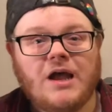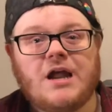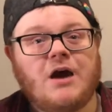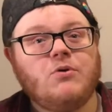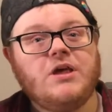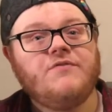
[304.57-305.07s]
and
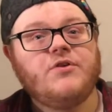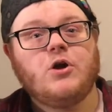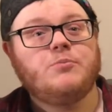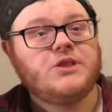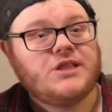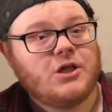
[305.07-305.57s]
how even
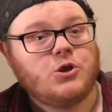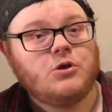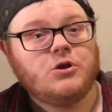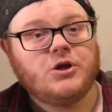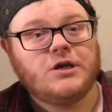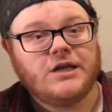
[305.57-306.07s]

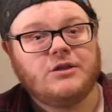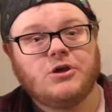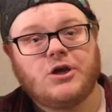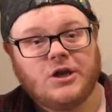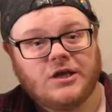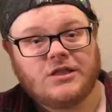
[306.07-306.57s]
obsession can lead to
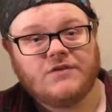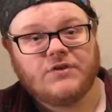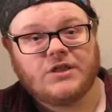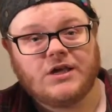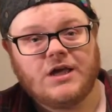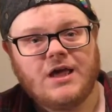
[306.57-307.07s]

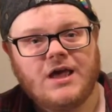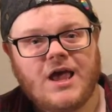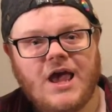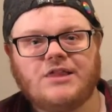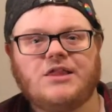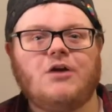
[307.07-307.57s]
connectivity.
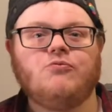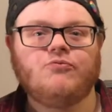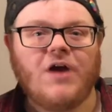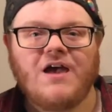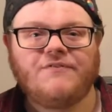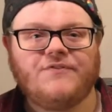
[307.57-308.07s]
It's that
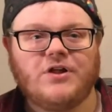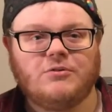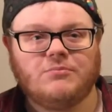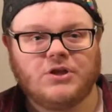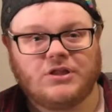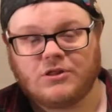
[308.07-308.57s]
rare
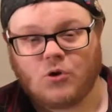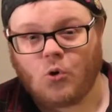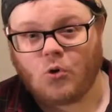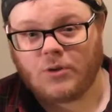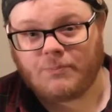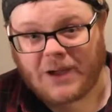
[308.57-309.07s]
film that is
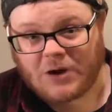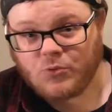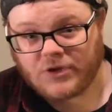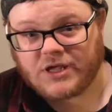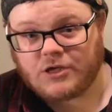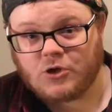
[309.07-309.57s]
all
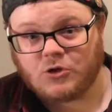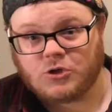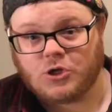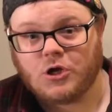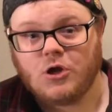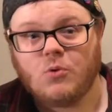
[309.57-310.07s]
about geek
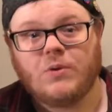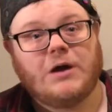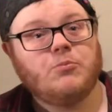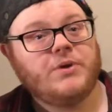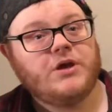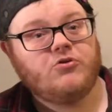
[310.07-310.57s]
culture
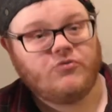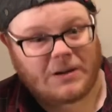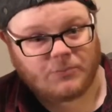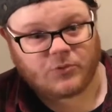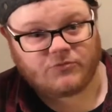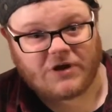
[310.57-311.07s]
without being
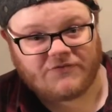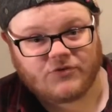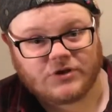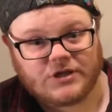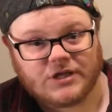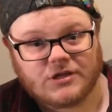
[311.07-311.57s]
crammed with
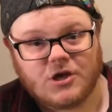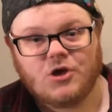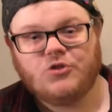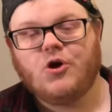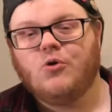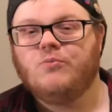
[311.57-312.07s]
references,
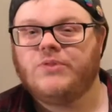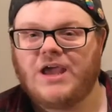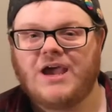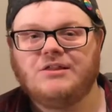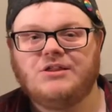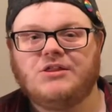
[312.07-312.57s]
though the
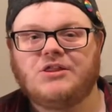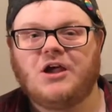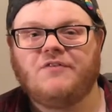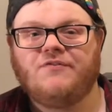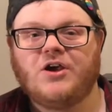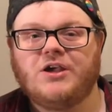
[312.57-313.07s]
80s
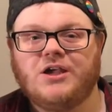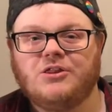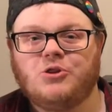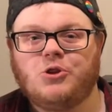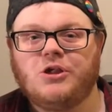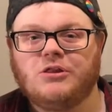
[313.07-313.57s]
sci-fi
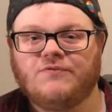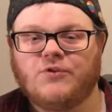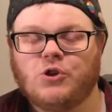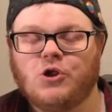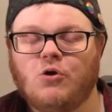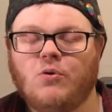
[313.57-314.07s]
kids' cheese of the
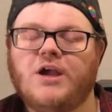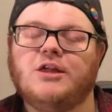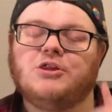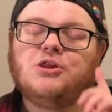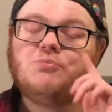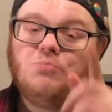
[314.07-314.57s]
show
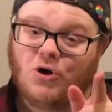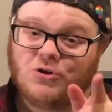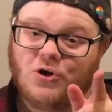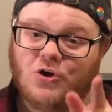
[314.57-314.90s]
is spot